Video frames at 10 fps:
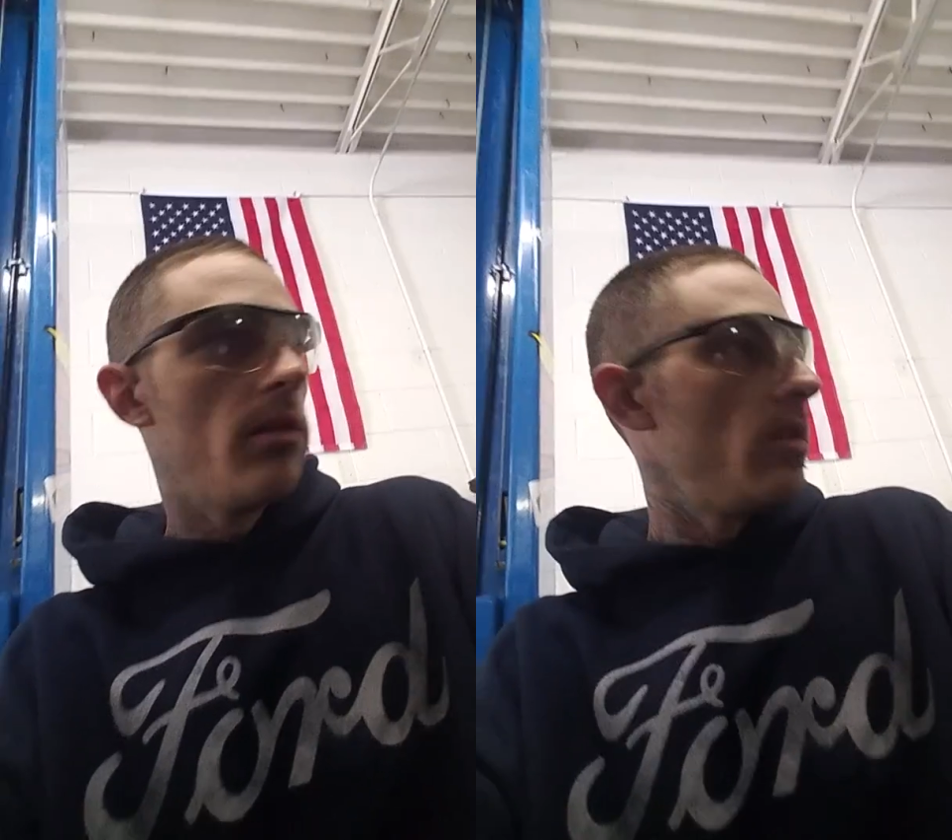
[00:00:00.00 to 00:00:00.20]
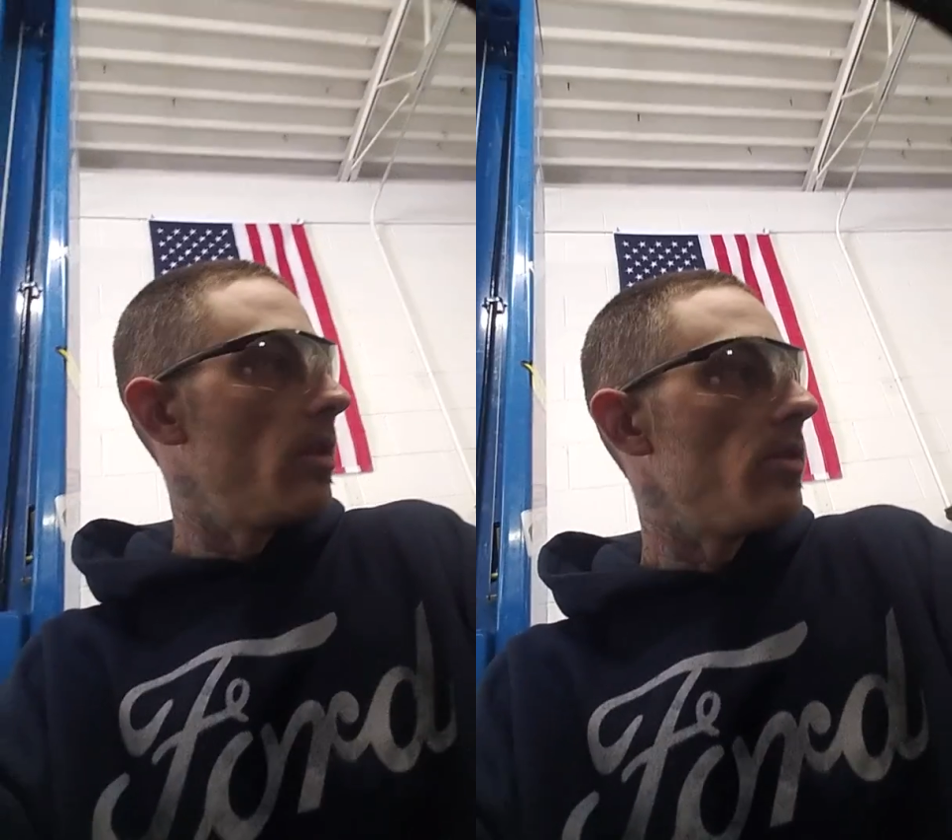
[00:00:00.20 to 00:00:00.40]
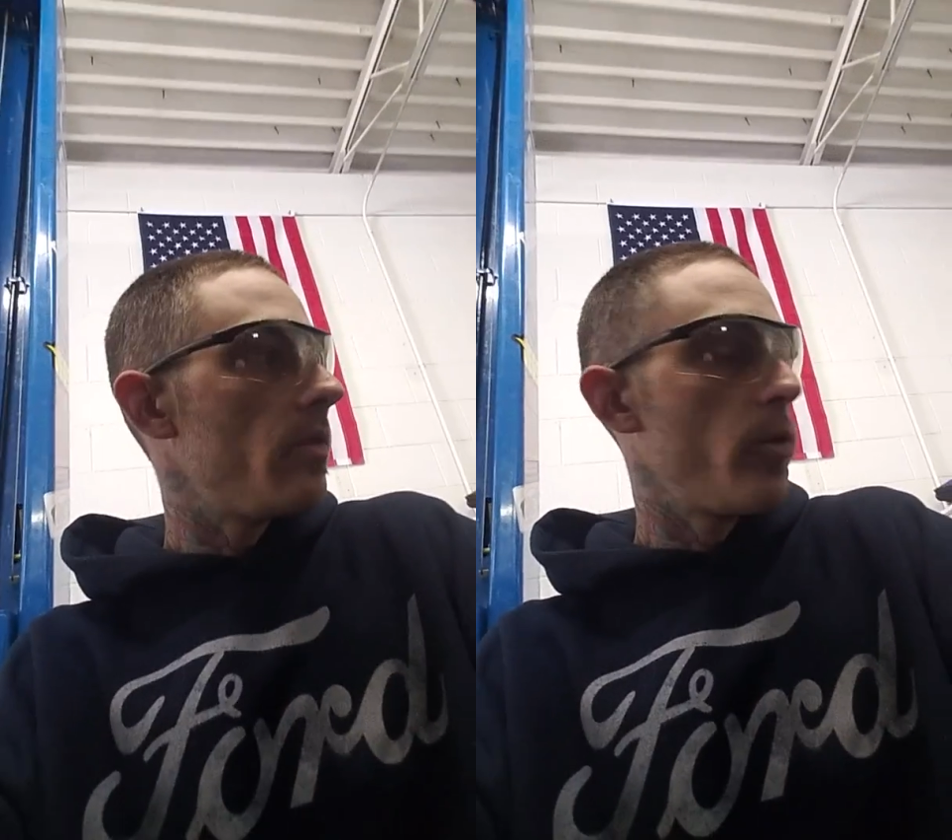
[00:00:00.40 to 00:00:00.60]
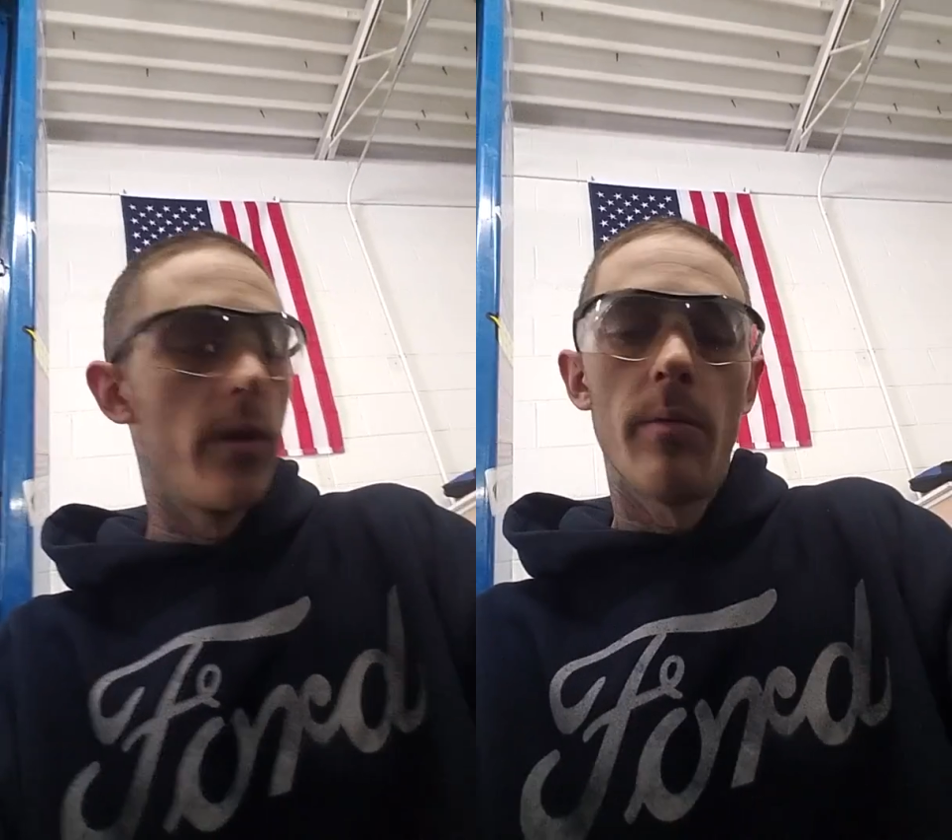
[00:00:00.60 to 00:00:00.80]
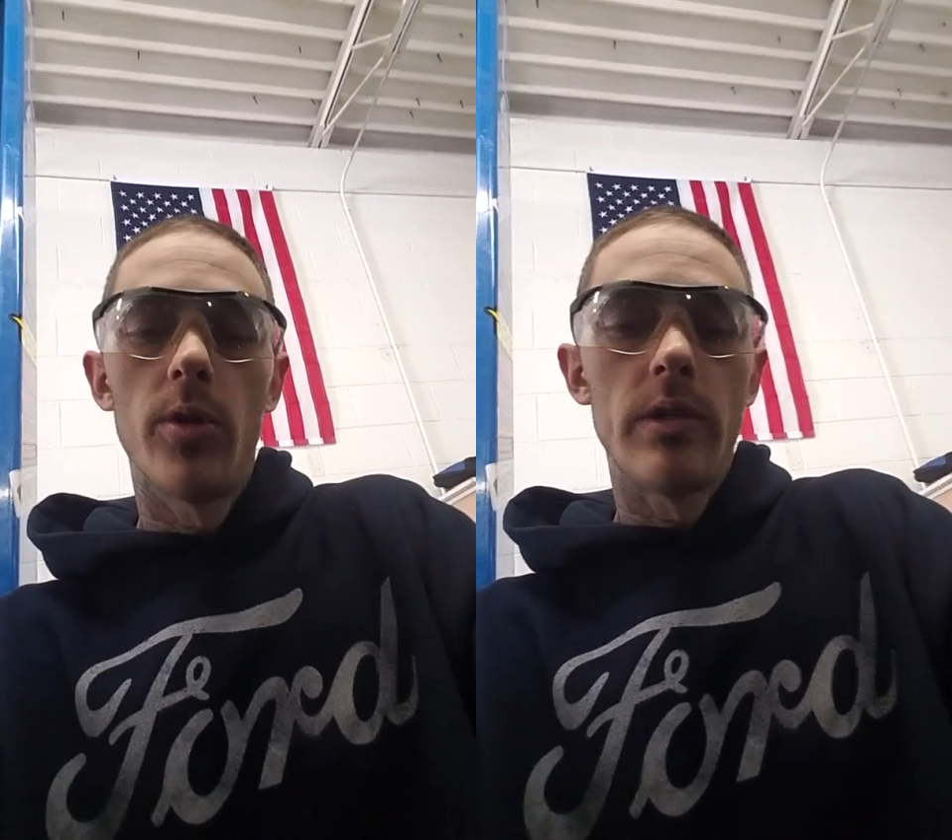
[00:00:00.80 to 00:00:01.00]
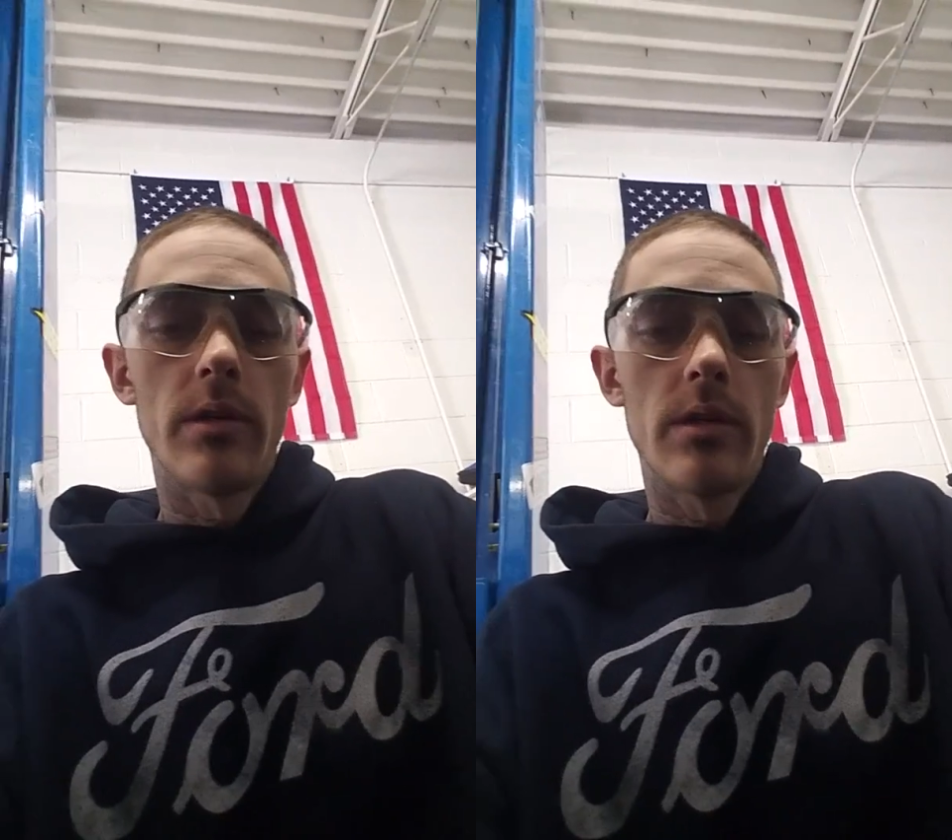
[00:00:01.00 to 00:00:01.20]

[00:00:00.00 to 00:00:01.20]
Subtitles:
is for a number 6